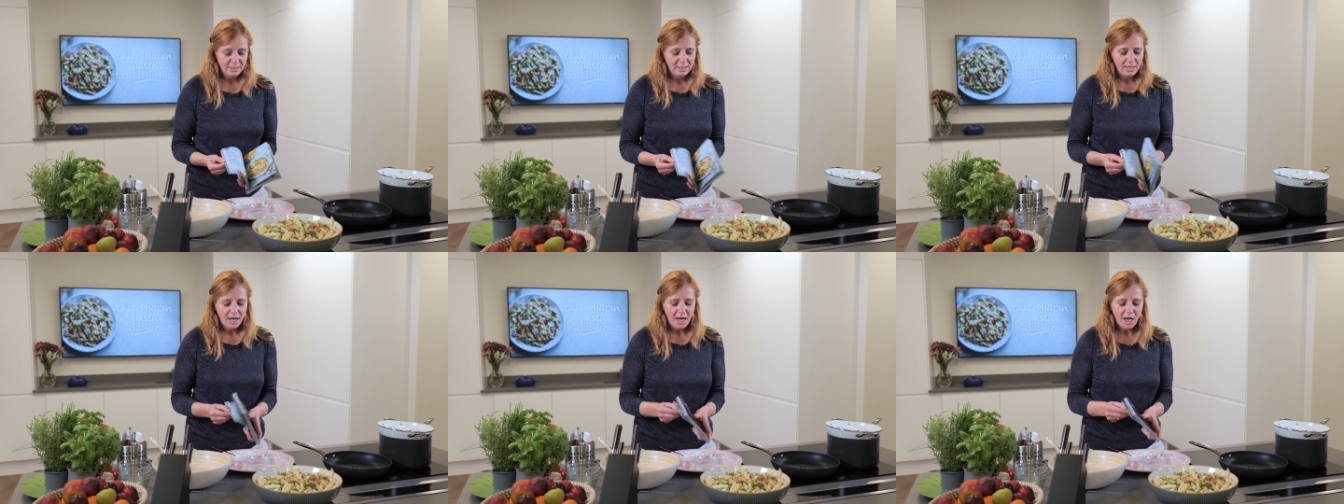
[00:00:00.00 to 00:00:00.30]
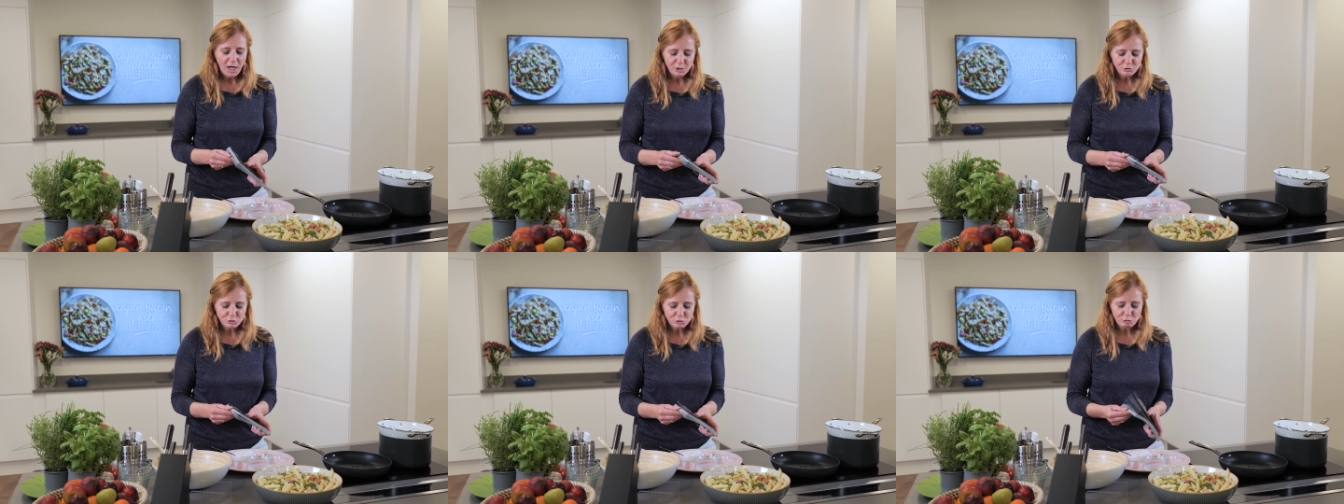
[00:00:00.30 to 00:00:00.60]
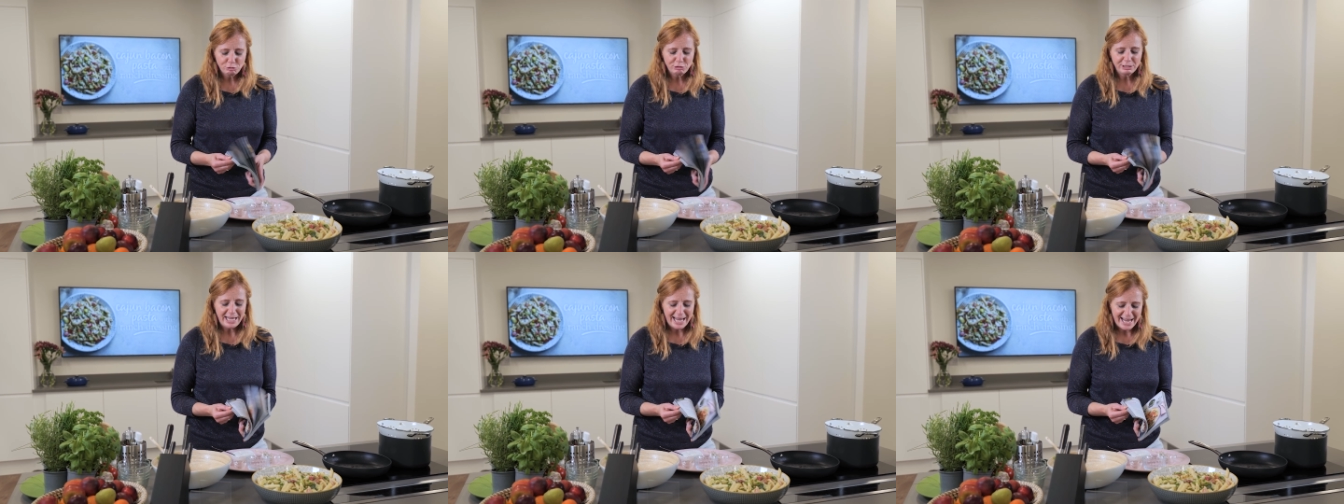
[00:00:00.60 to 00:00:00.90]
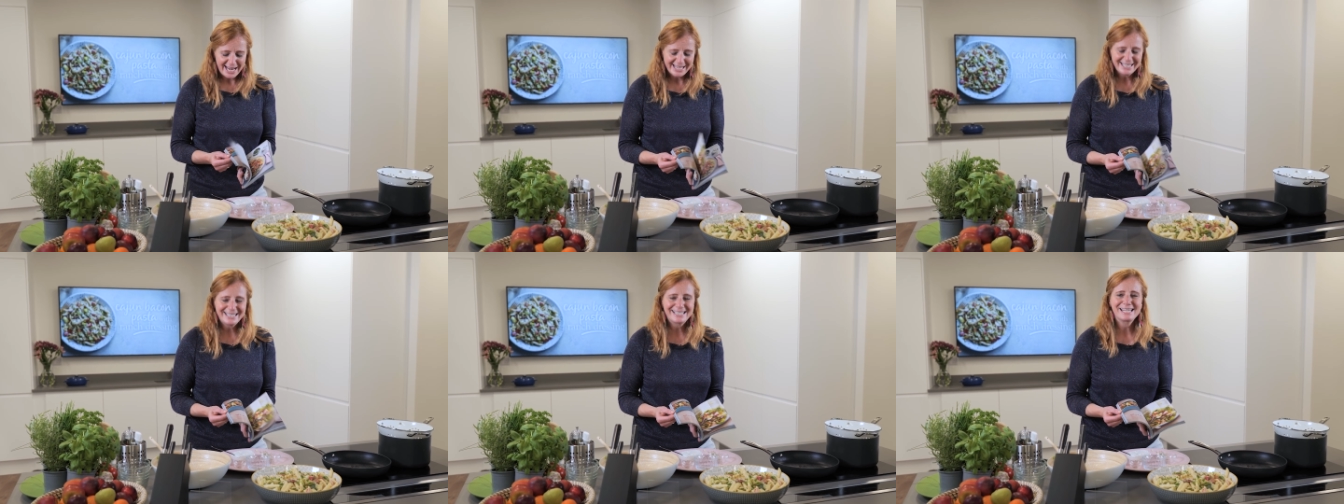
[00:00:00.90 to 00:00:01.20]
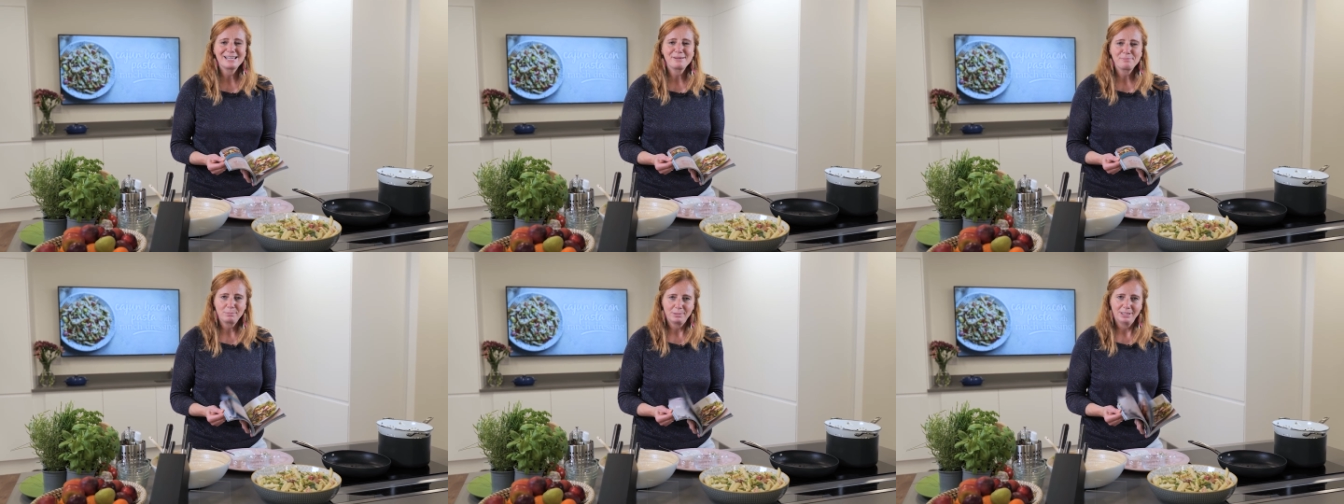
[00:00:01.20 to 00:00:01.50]

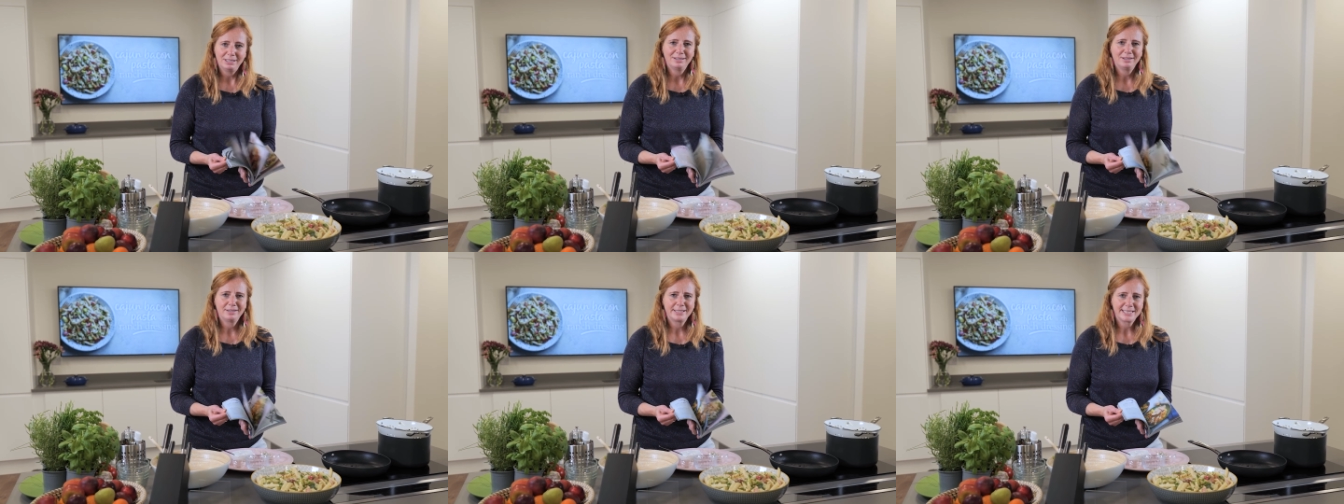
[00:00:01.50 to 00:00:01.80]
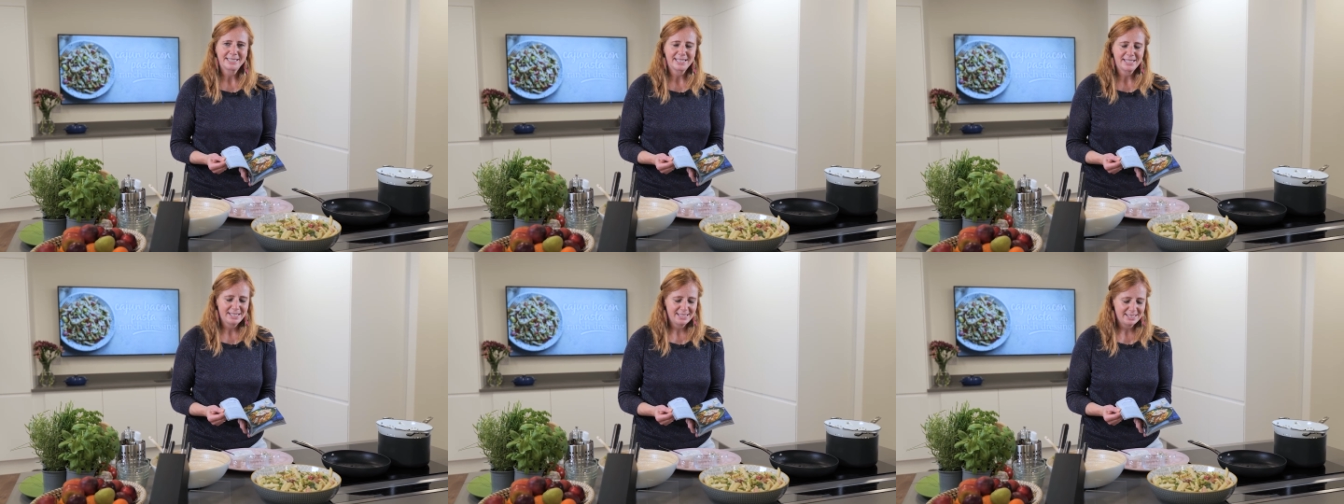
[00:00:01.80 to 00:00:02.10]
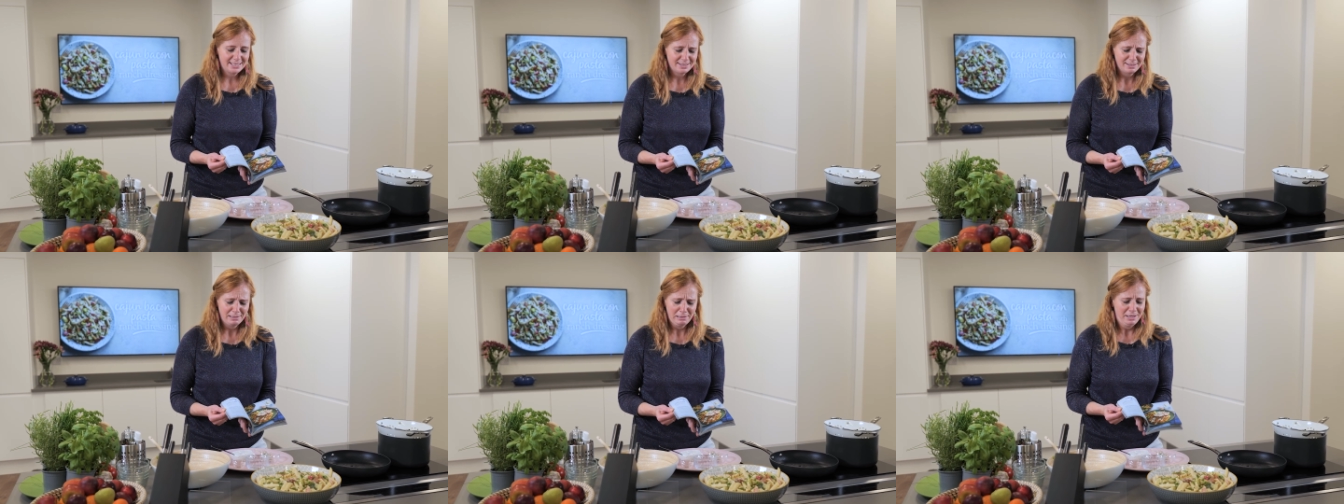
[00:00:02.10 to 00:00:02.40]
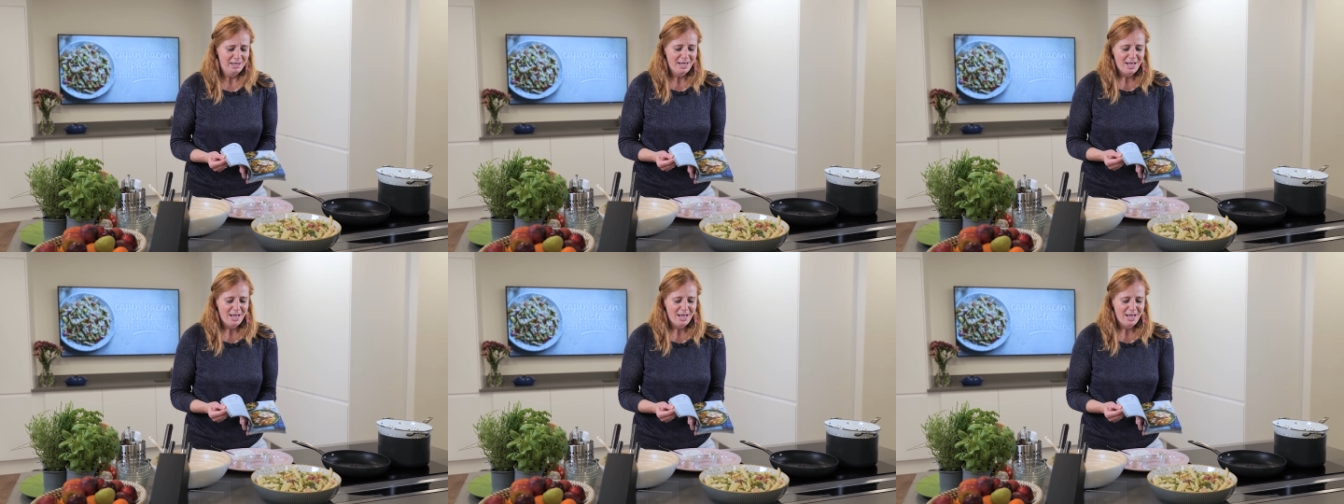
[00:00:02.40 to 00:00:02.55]
180 meal ideas.